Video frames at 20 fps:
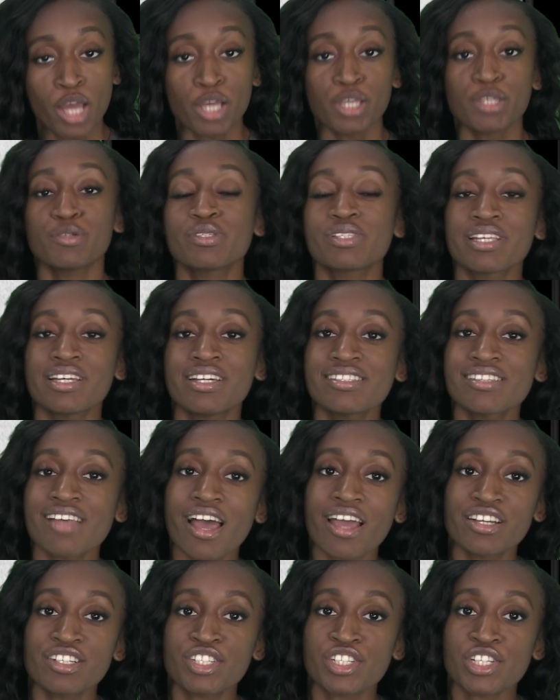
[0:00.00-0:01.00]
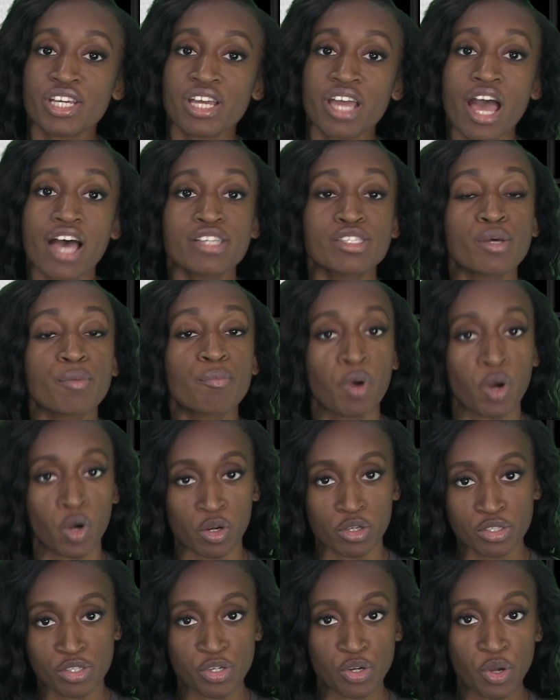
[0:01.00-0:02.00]
used his IG as a
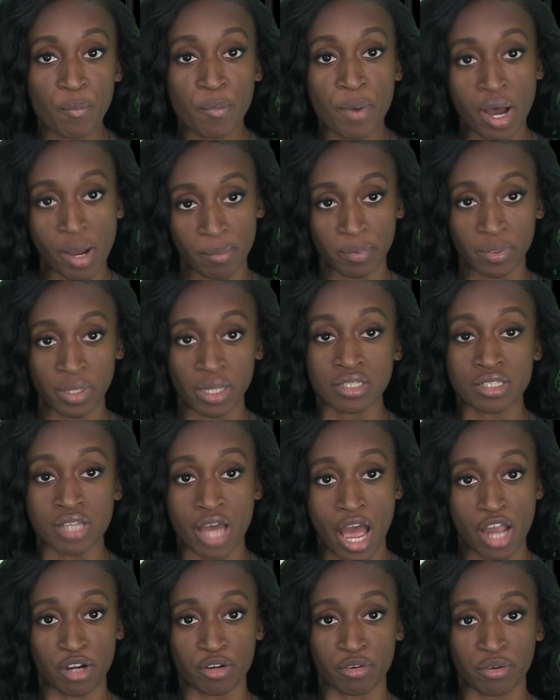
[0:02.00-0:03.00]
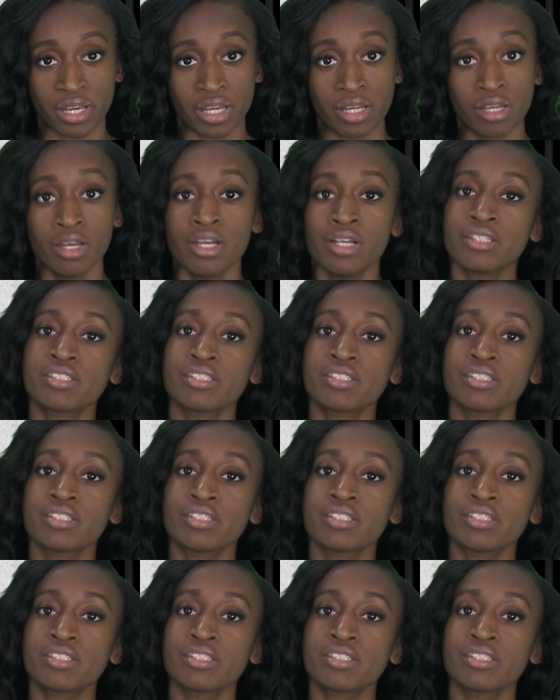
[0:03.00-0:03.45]
personal public diary